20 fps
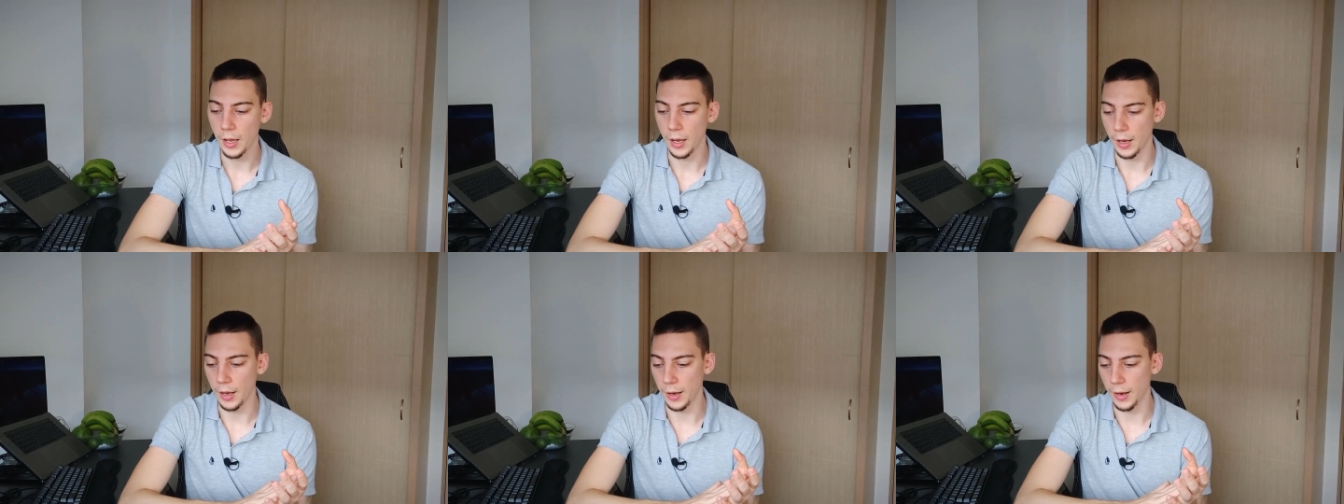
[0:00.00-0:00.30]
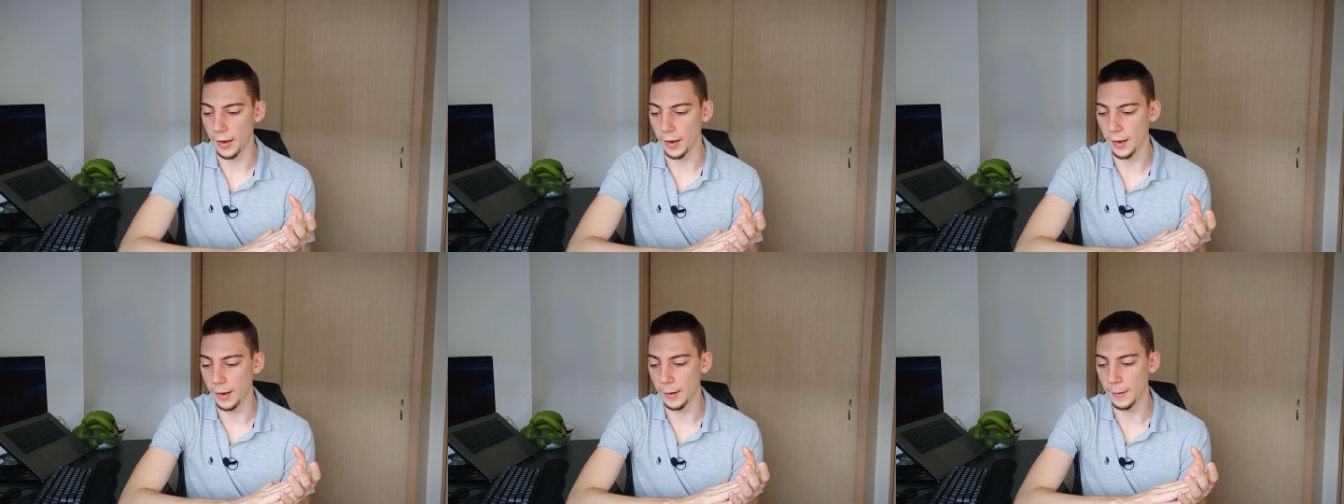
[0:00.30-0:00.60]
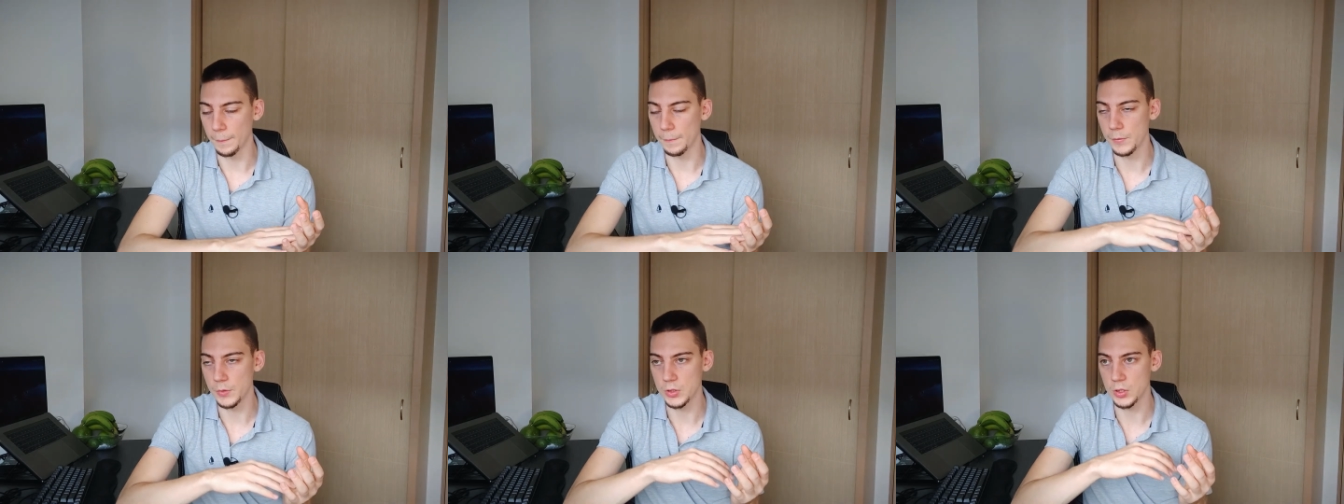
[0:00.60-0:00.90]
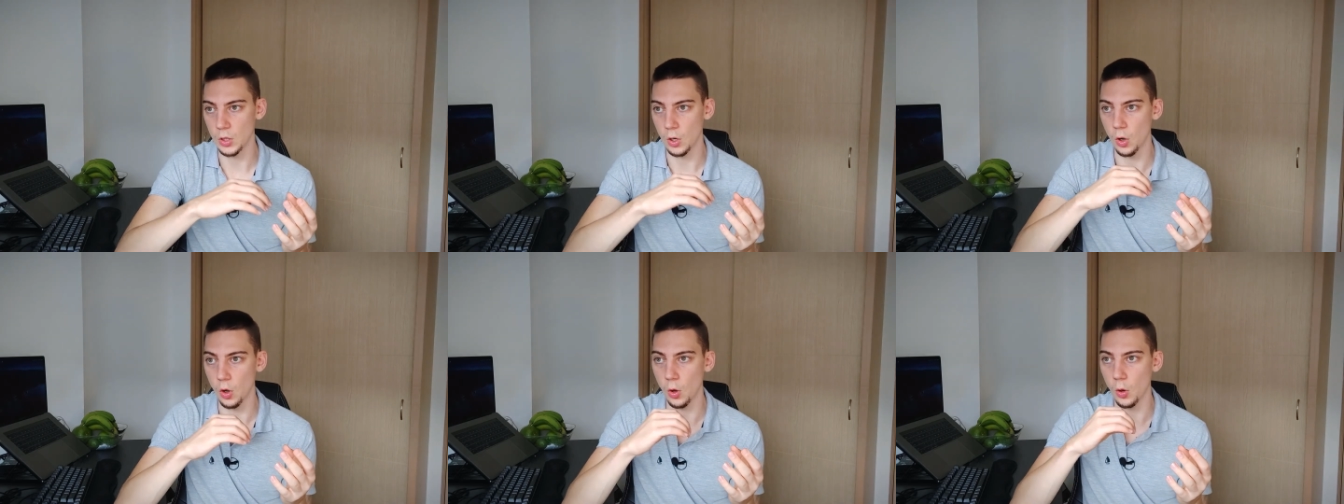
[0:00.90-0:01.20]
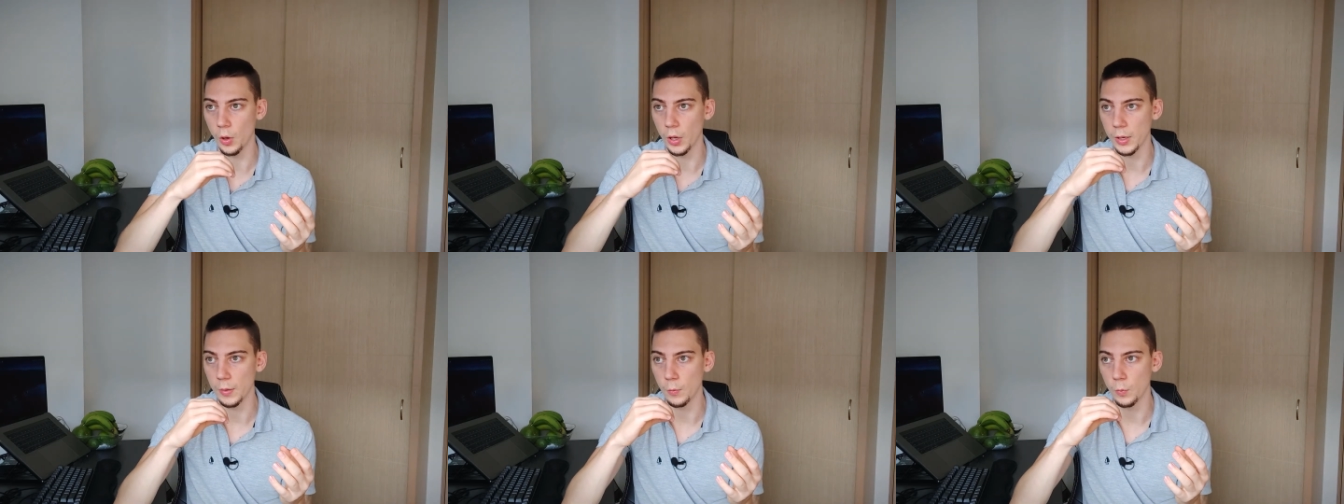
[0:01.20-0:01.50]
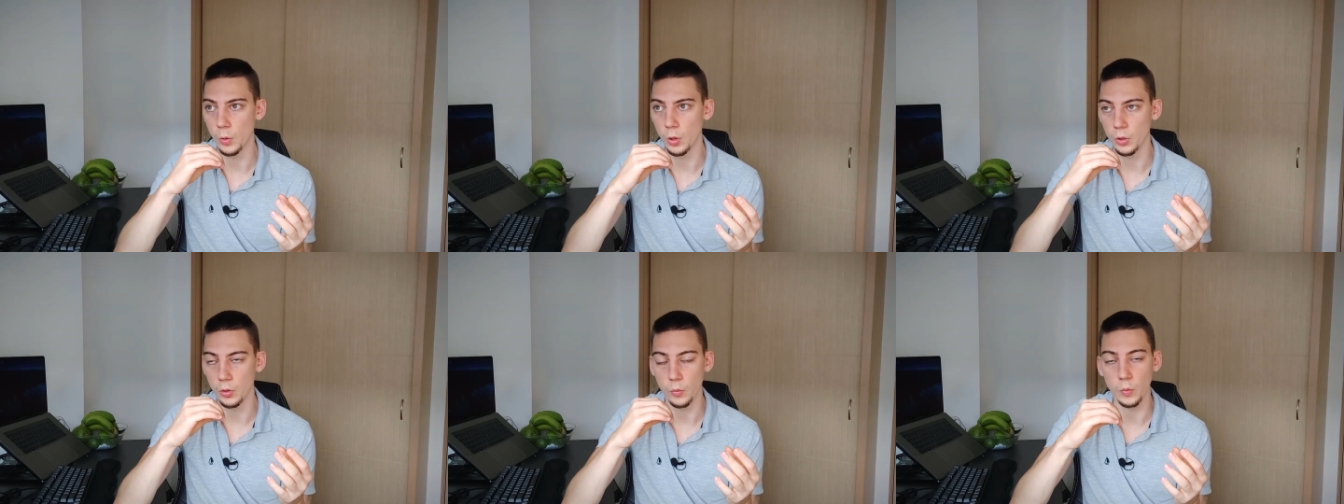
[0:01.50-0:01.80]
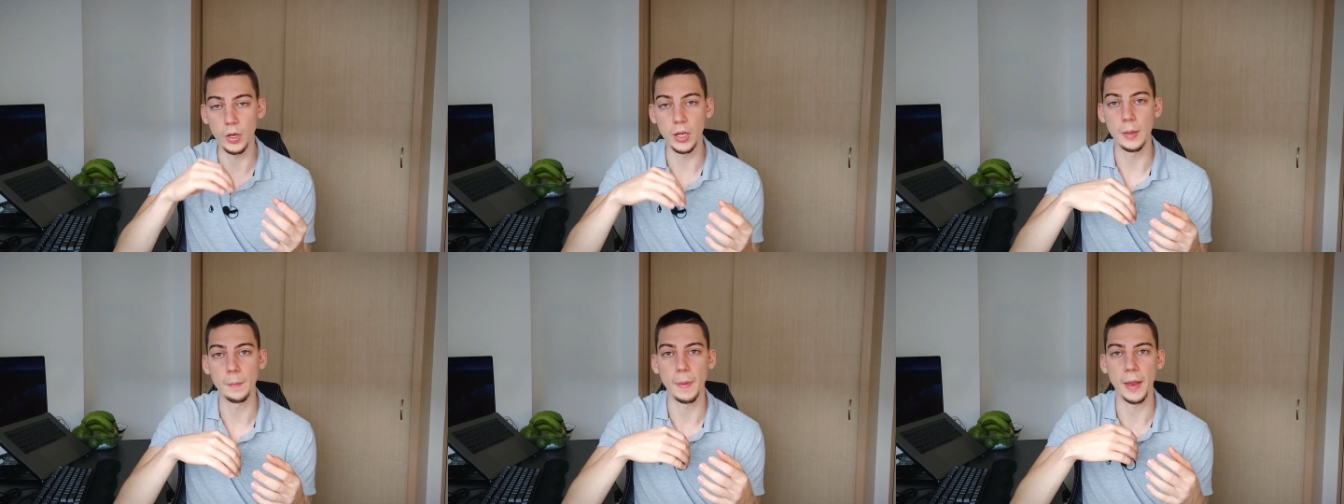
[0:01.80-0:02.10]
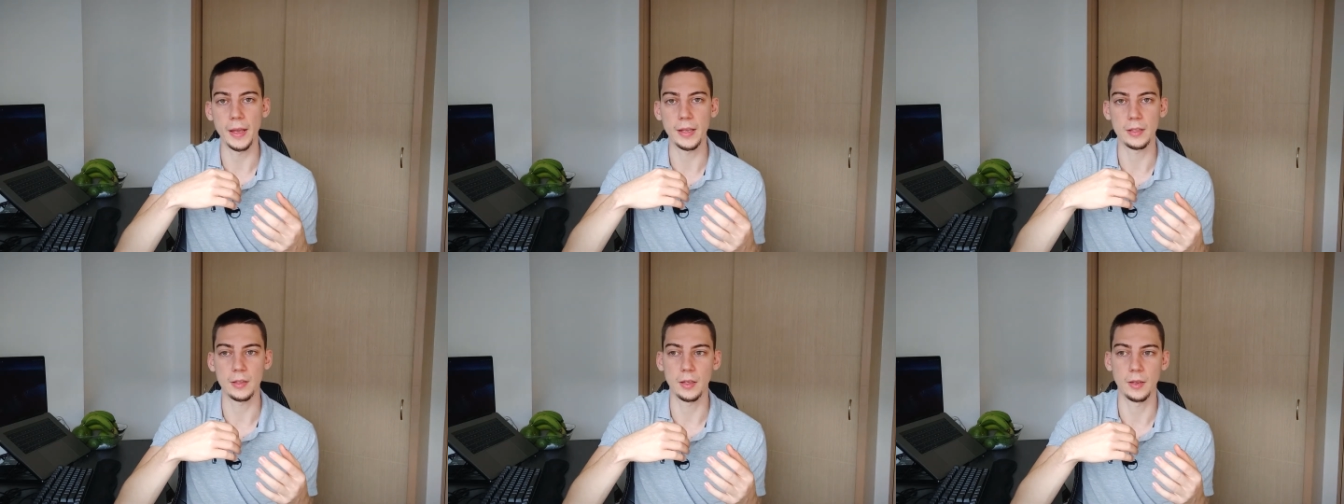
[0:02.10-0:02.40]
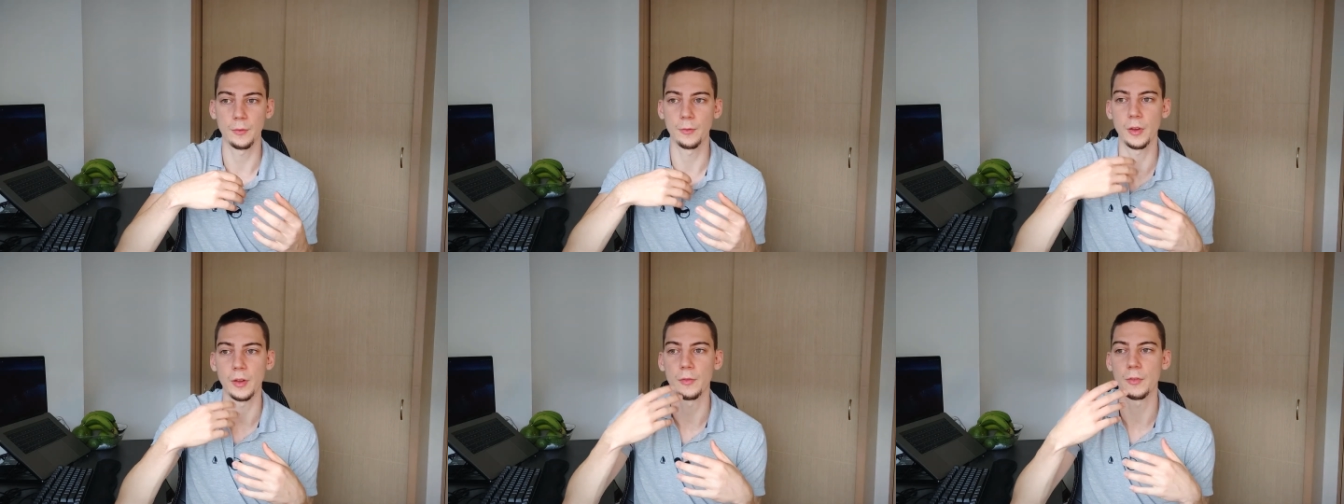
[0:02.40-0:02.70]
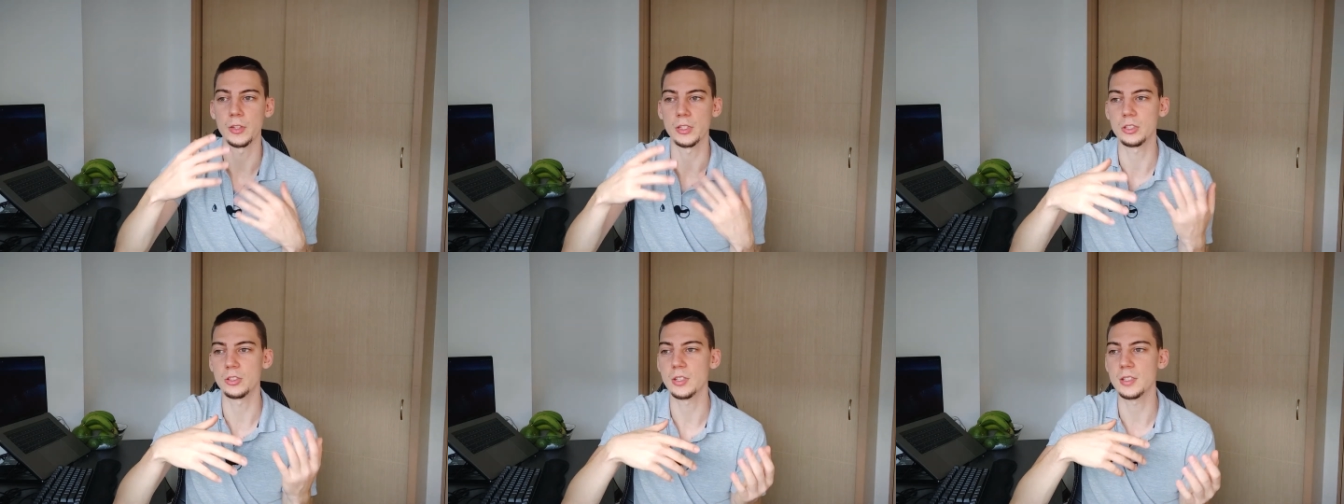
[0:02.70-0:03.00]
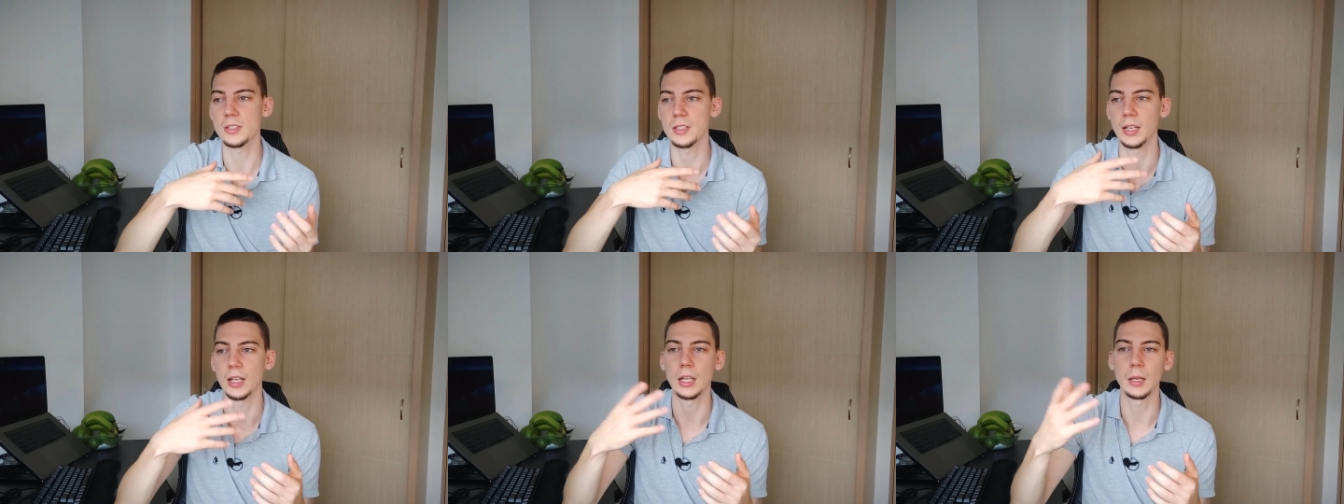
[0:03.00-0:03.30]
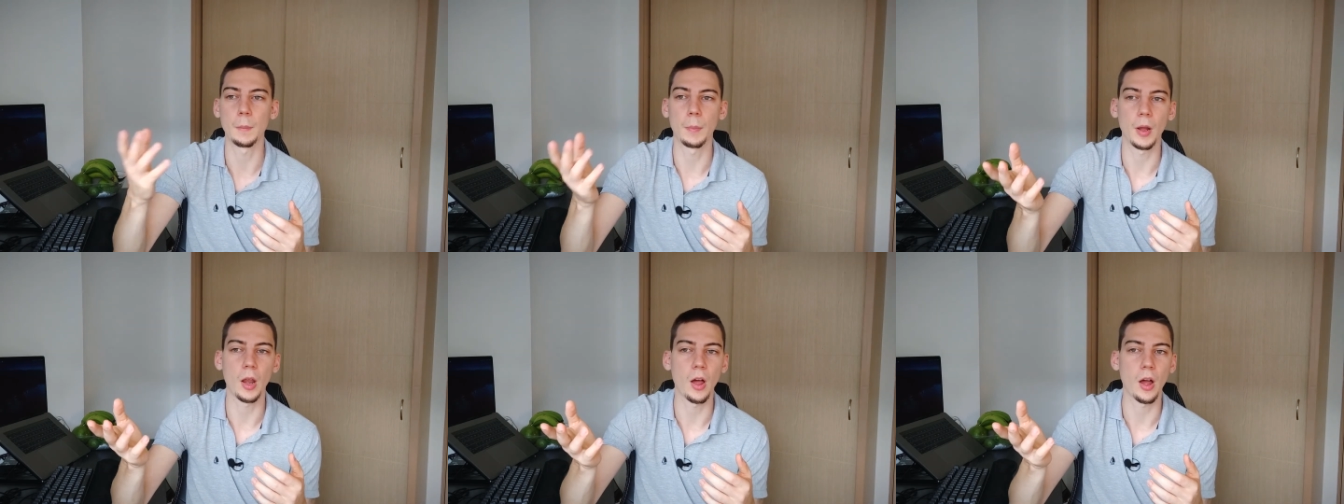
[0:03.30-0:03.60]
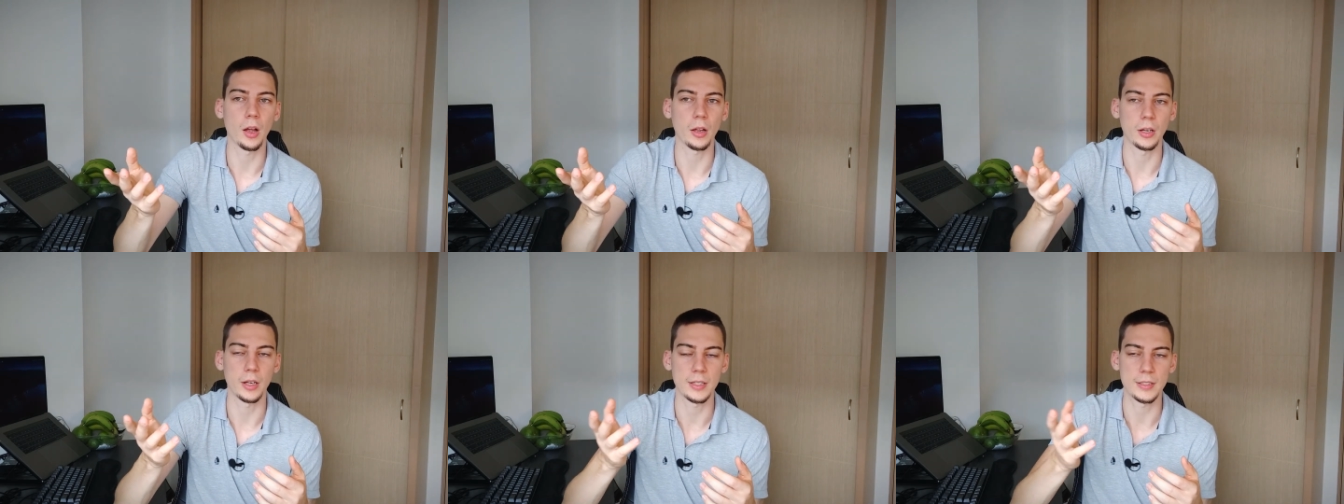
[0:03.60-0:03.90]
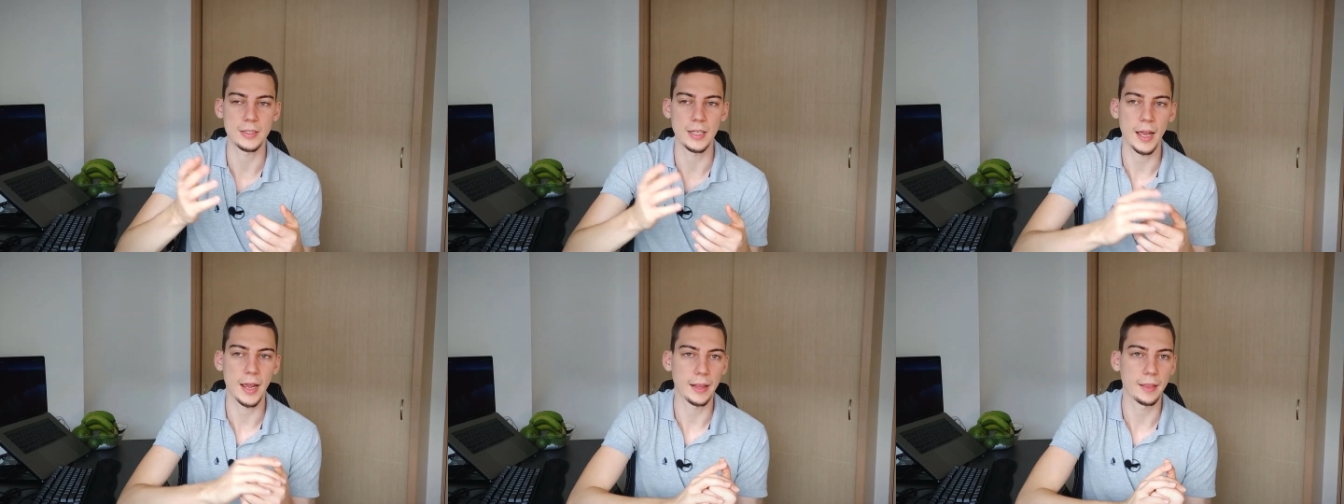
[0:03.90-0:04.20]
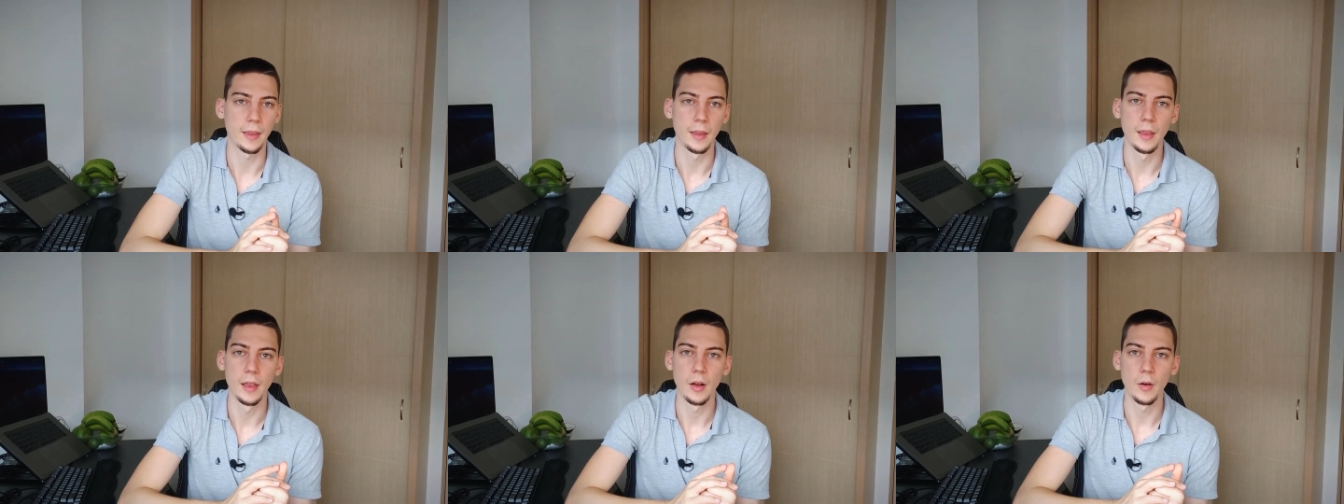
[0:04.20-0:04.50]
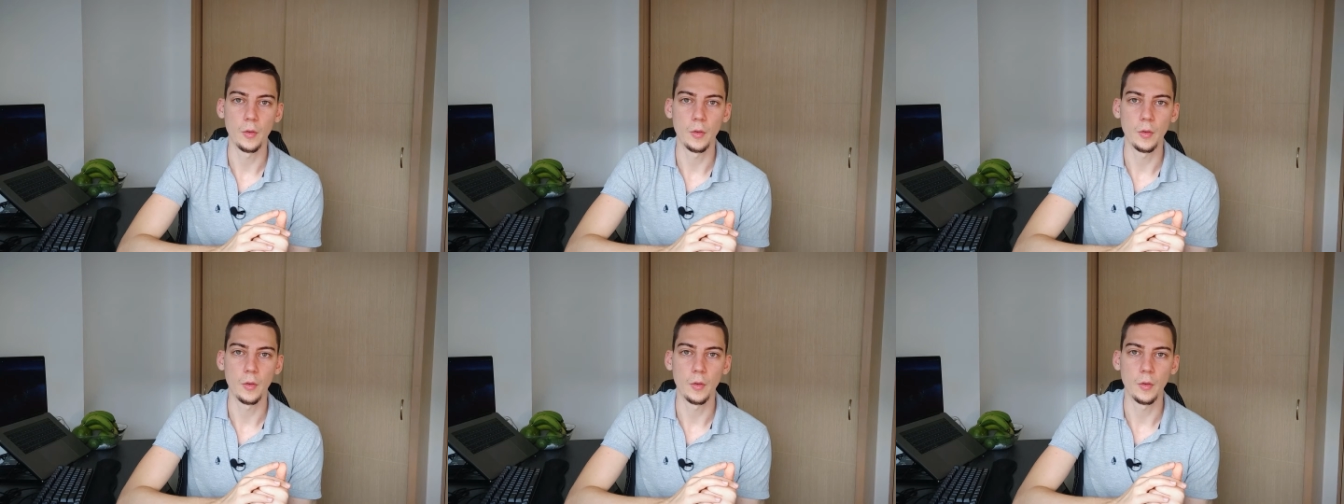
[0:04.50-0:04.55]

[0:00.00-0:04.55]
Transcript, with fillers: Um, so it would really make if, if it's just a little blog on the side,